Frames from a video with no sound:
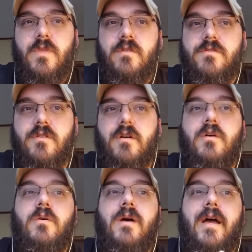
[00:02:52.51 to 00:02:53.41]

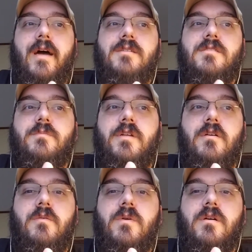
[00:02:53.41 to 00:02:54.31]
So I asked them,
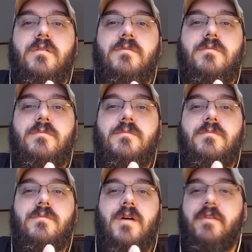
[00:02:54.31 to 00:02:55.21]
well,
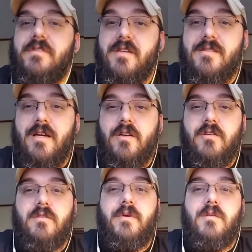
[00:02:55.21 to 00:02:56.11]
obviously it's not
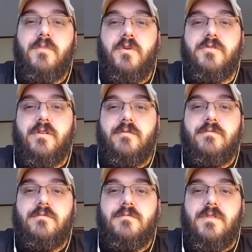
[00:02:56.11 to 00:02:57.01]
good to be on Motrin,
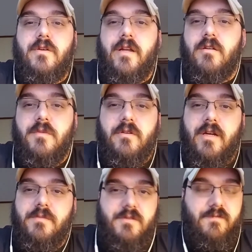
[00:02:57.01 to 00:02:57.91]
800
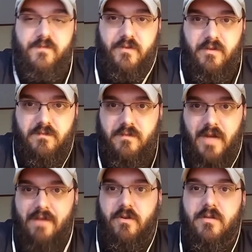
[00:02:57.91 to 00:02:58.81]
milligrams
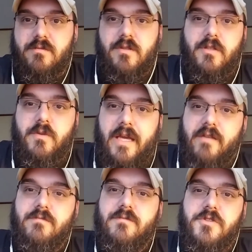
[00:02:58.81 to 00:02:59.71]
forever. Like
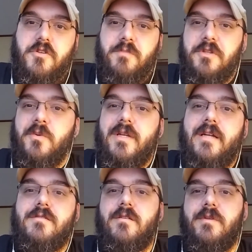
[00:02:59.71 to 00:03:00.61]
you shouldn't be doing
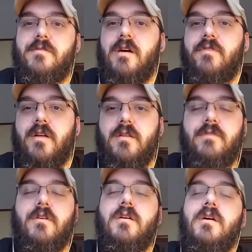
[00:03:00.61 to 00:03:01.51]
that. It's going to be tough on your liver.